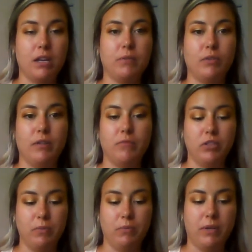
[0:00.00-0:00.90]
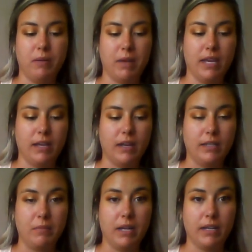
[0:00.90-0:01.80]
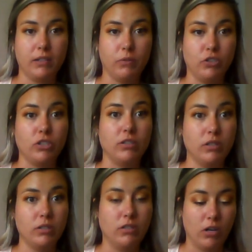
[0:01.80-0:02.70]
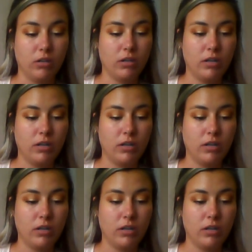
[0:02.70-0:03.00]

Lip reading: so I've just been wearing my It Cosmetics, which is dark.